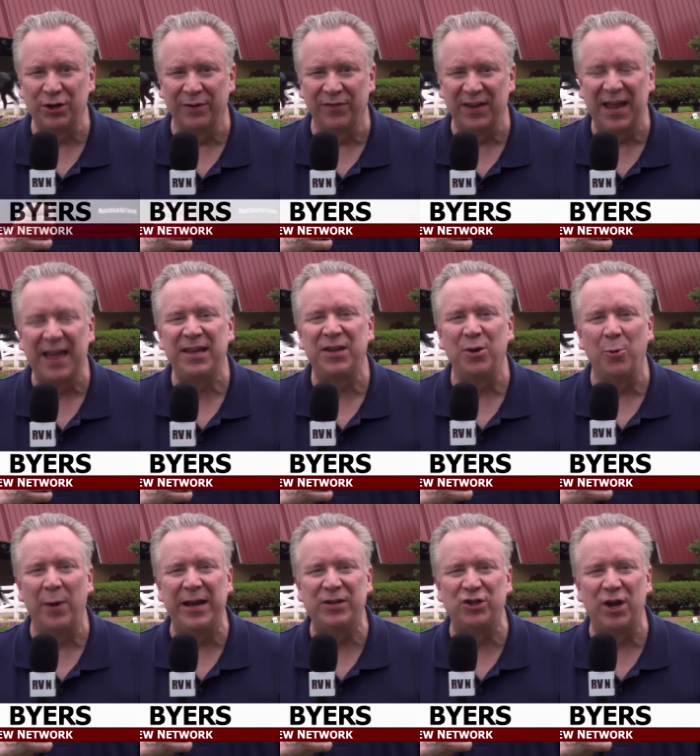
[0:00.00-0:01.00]
of the A Q
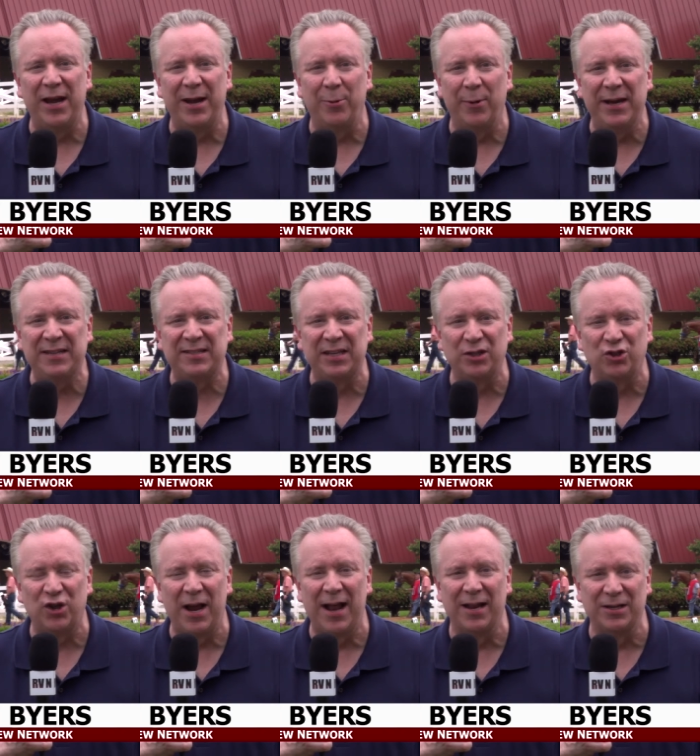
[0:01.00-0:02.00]
H A Racing
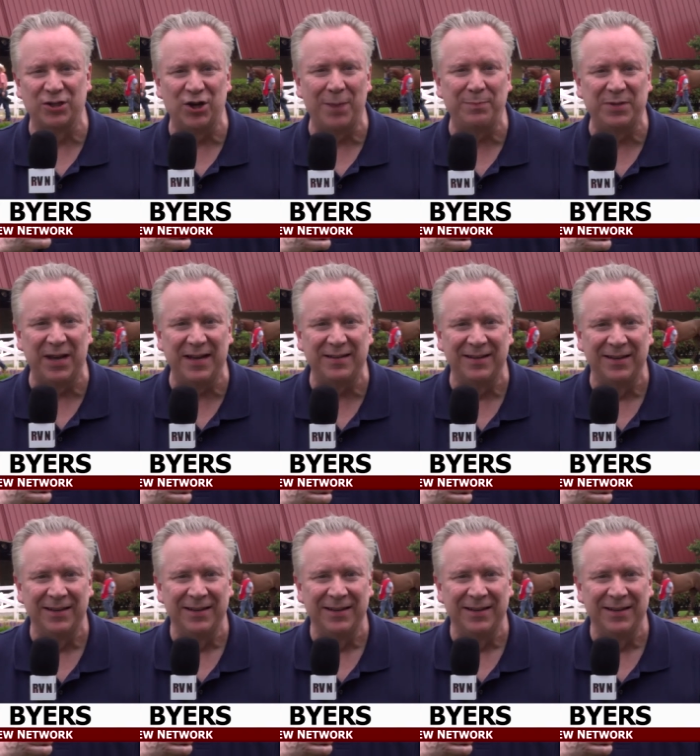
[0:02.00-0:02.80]
Challenge Update.